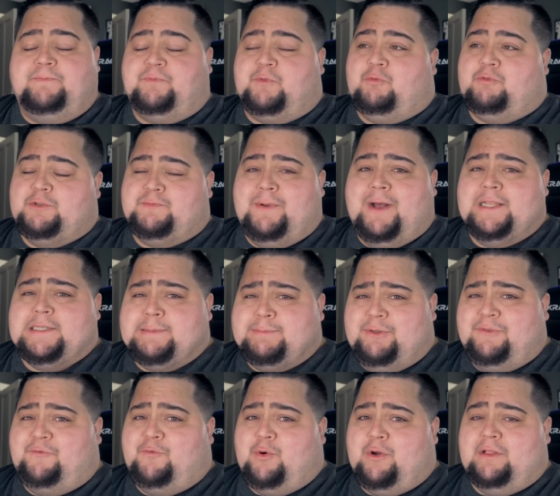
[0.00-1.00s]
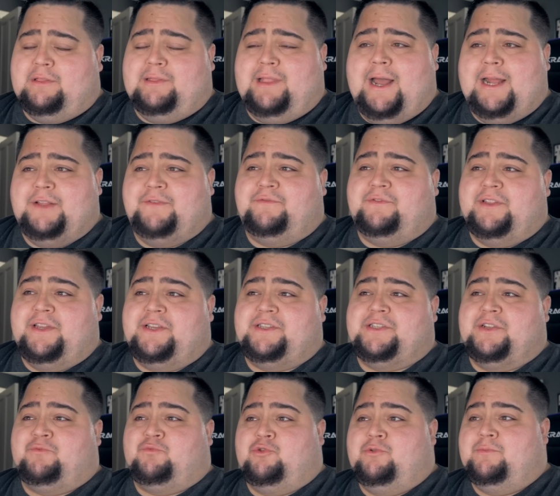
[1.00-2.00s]
responsible for a lot of
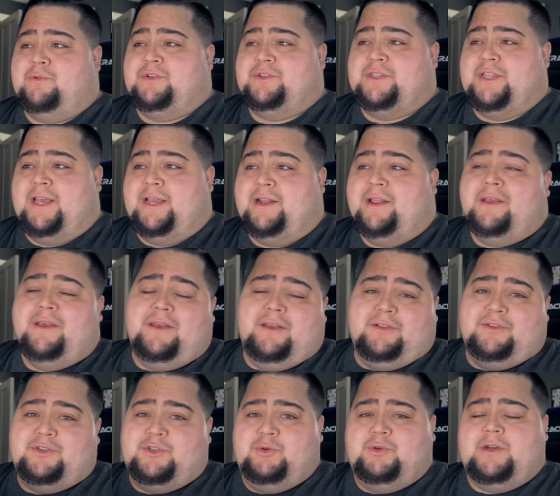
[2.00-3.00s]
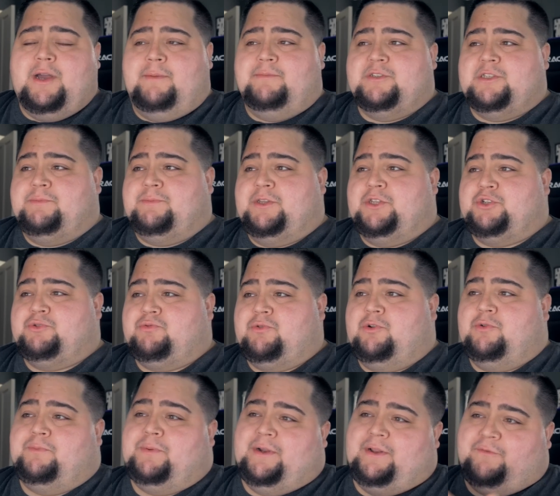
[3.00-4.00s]
leaks and rumors that do come to be
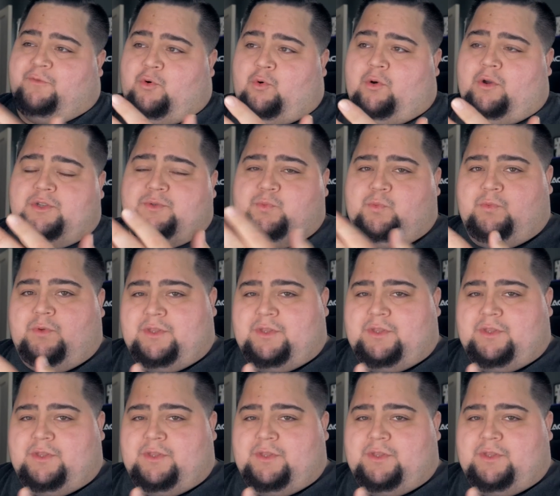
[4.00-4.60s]
true, but of course,